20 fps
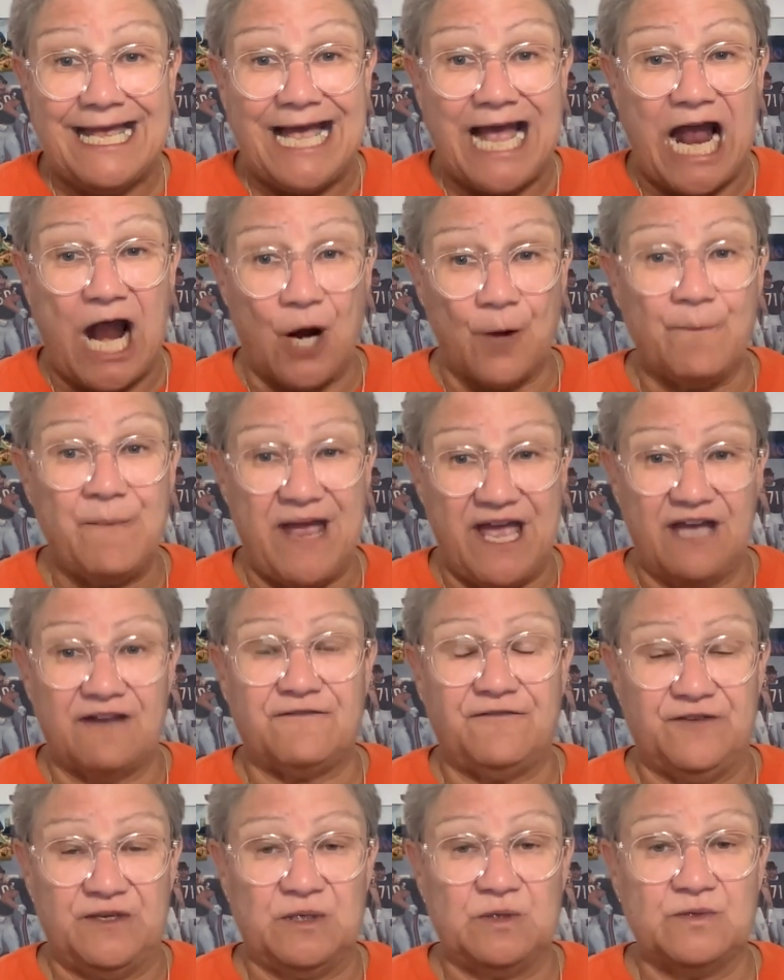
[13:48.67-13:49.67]
our
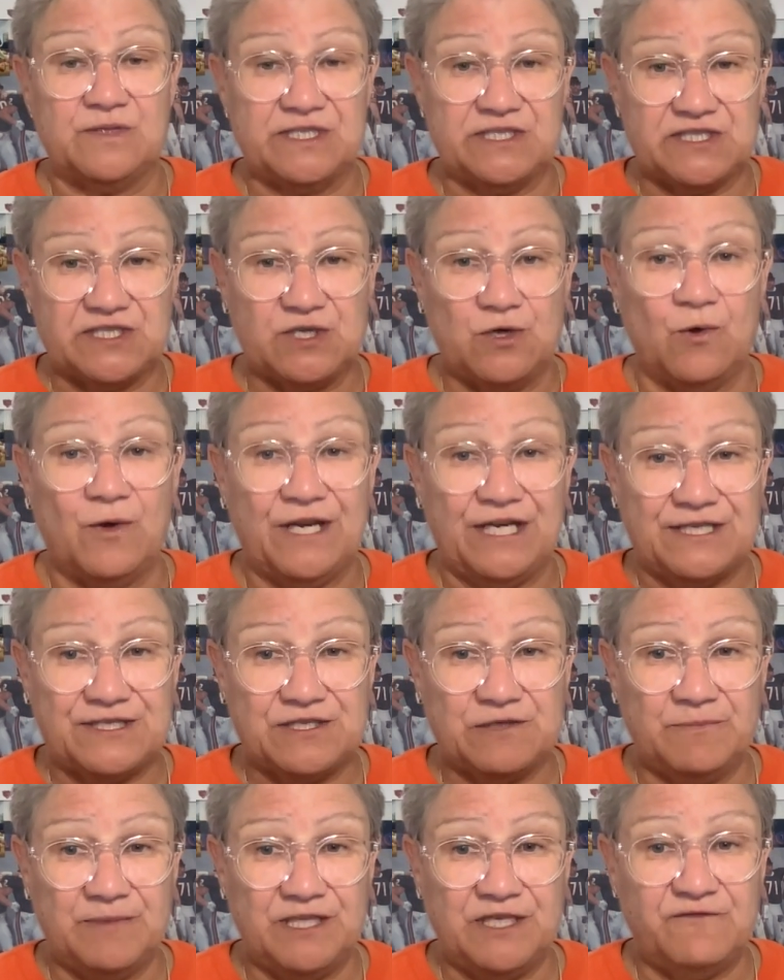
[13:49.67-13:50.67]
backfield is going
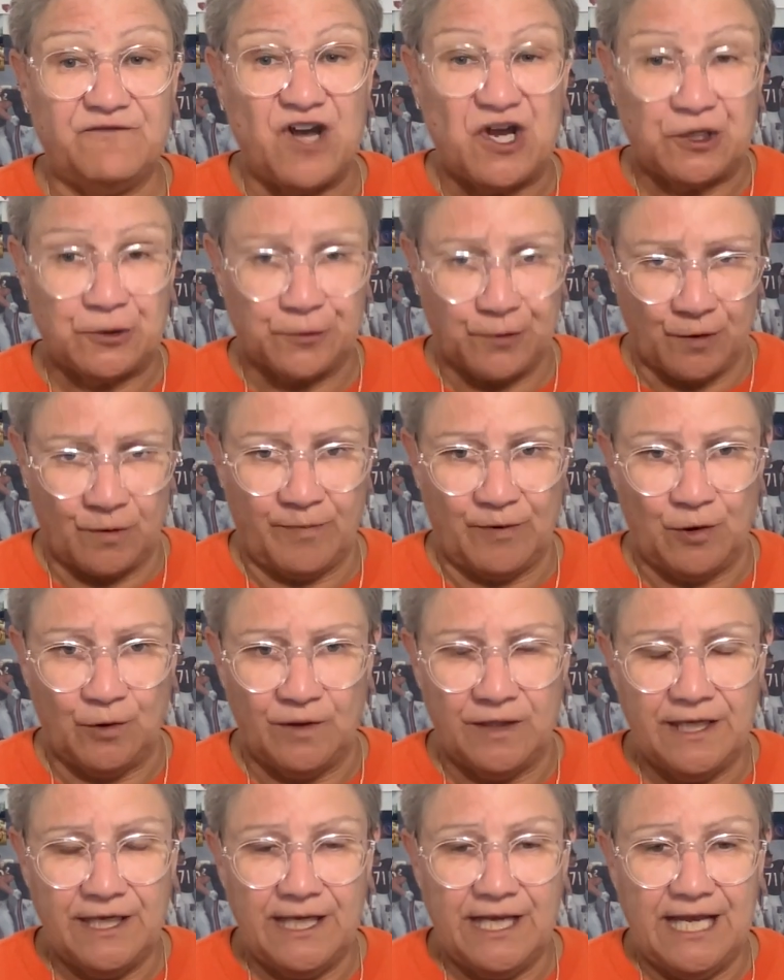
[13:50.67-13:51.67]
to be
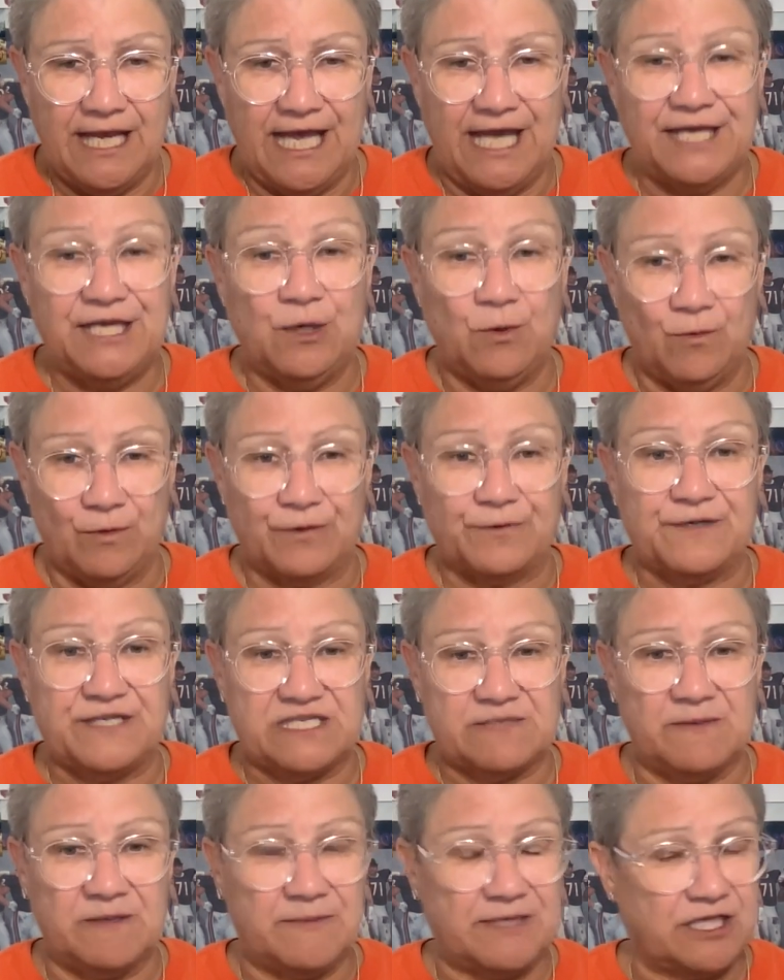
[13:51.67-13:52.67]
vulnerable, and it
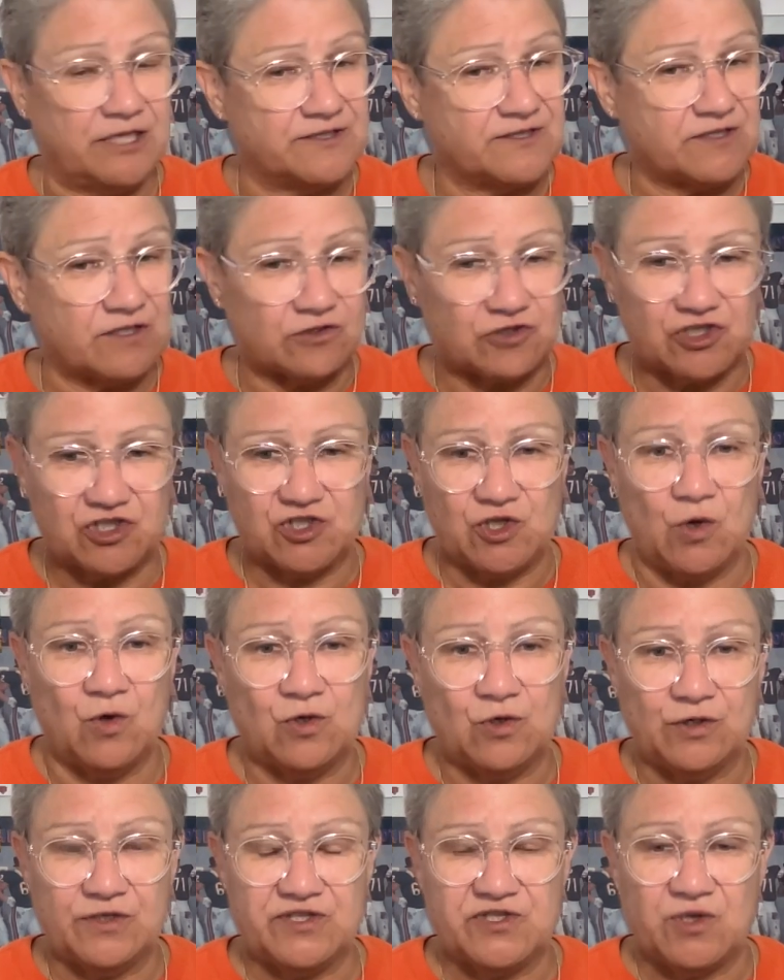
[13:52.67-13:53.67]
worries me because they're so
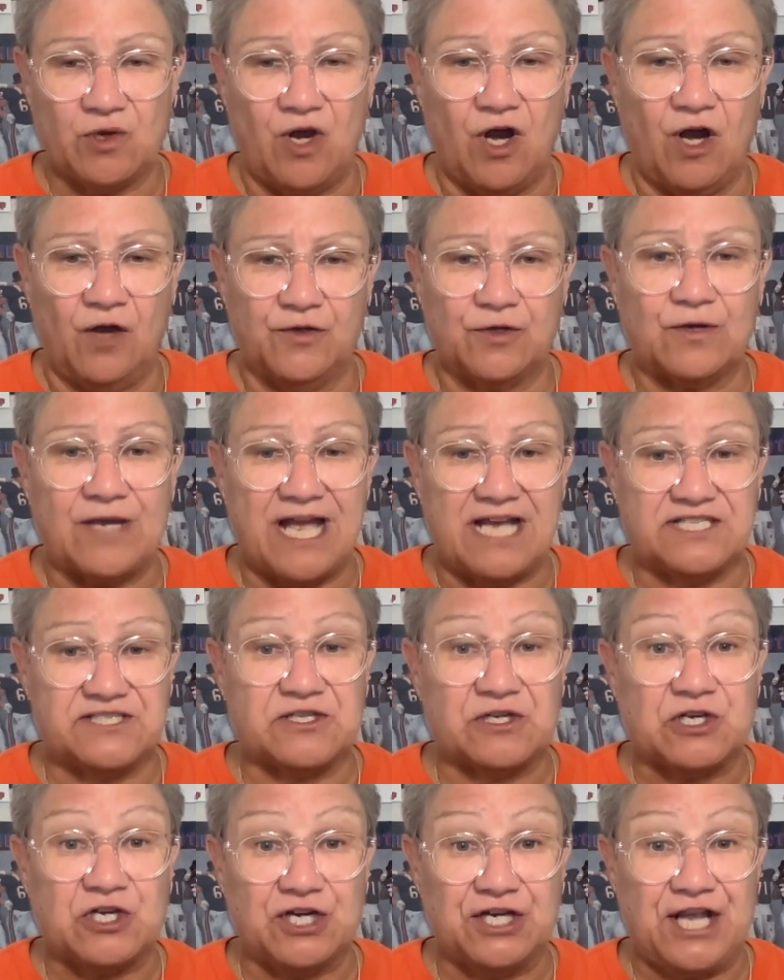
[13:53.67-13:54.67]
good. So other guys
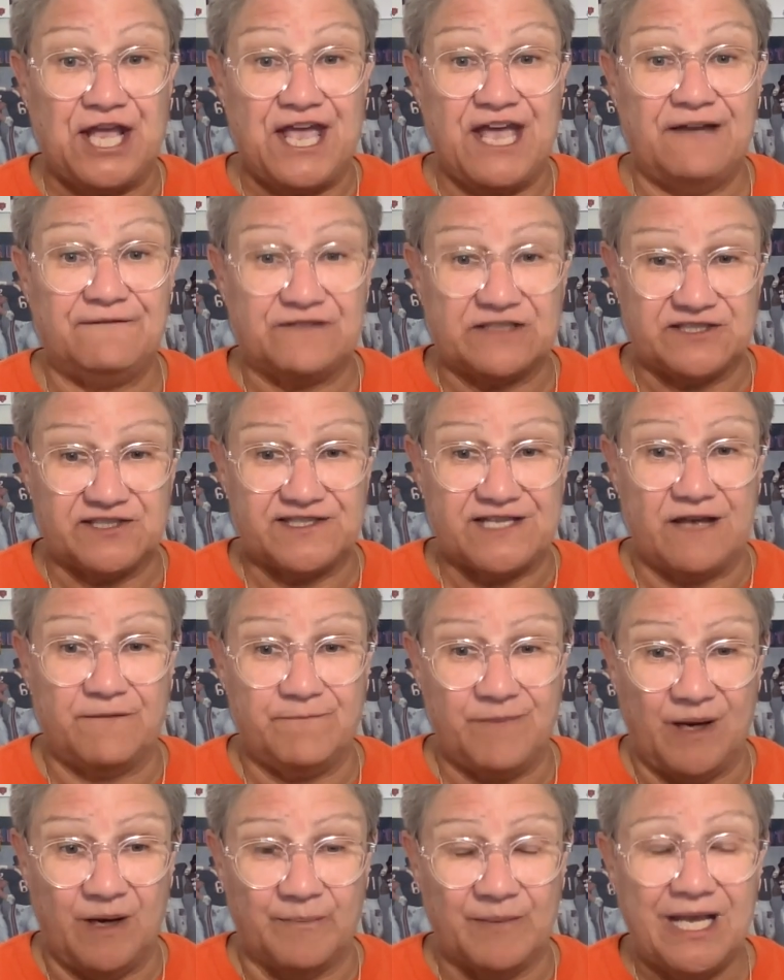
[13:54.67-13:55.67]
are going to have to
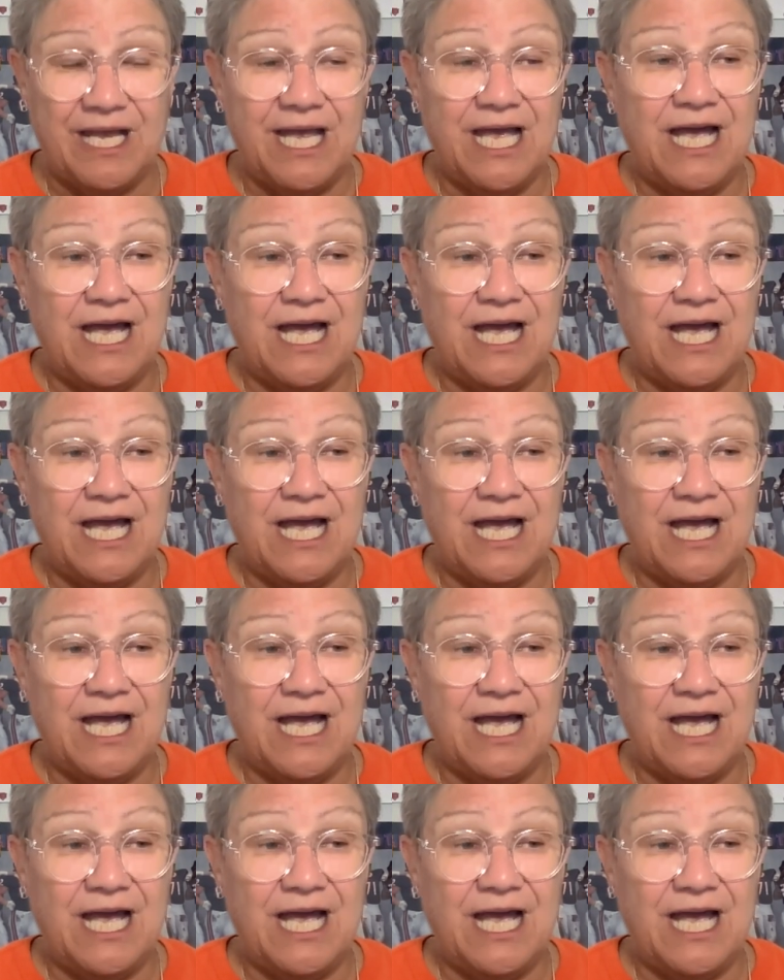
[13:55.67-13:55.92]
step up.